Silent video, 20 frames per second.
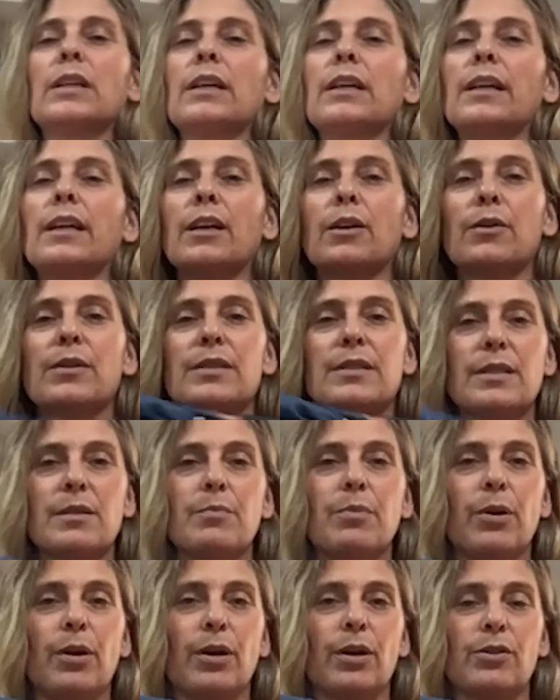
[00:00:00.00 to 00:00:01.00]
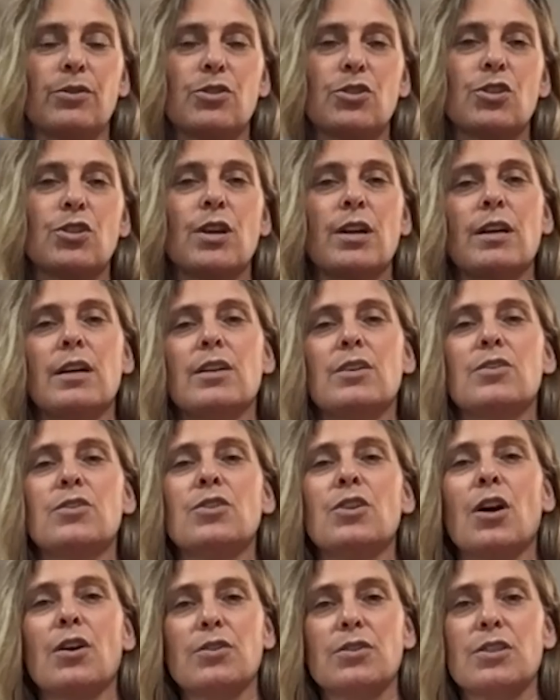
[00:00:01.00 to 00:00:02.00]
here is the Perch,
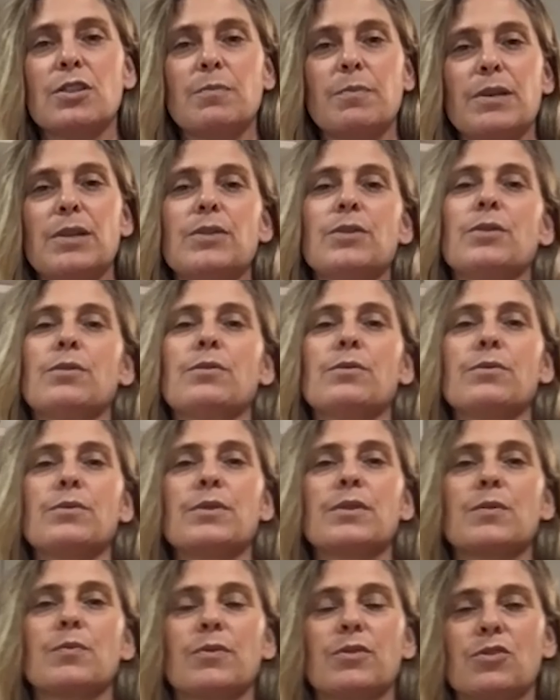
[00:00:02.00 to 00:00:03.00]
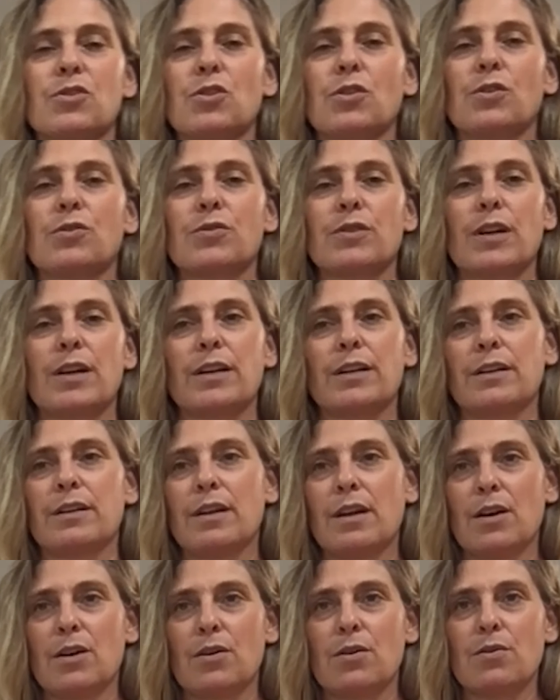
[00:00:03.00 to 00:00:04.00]
not to be used with children
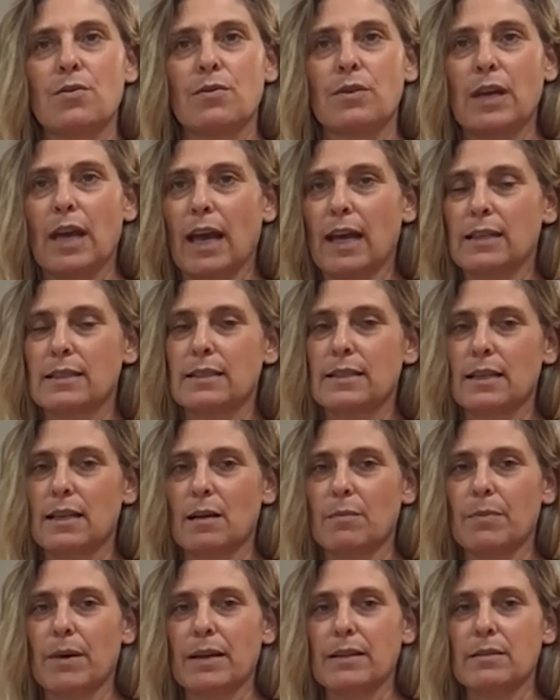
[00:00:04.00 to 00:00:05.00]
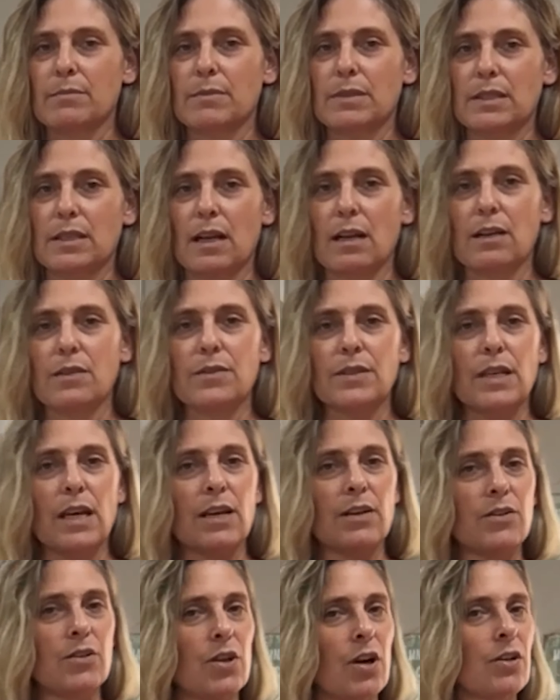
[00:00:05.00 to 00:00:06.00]
who can't sit up by themselves
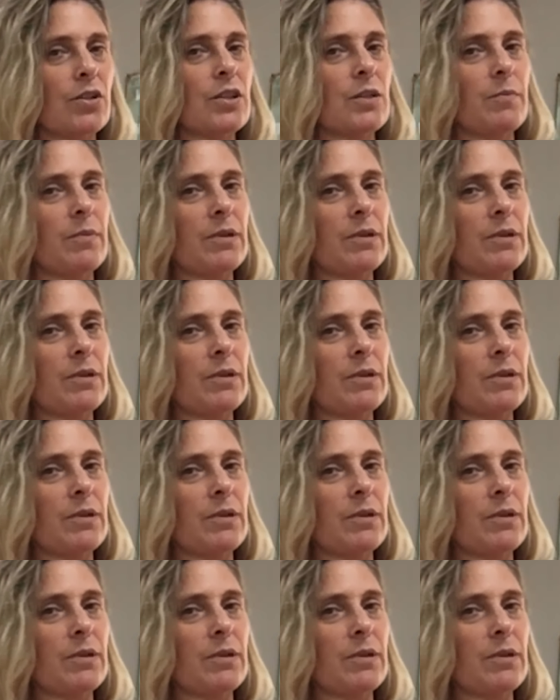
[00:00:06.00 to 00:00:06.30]
and not to